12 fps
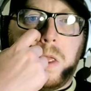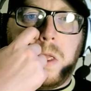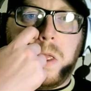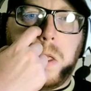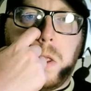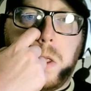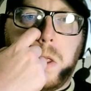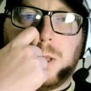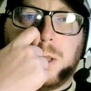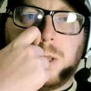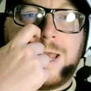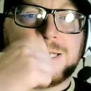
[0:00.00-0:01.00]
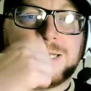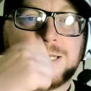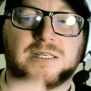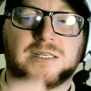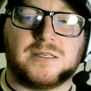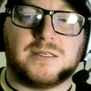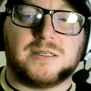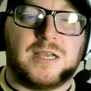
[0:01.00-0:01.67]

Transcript: Yes. Oh,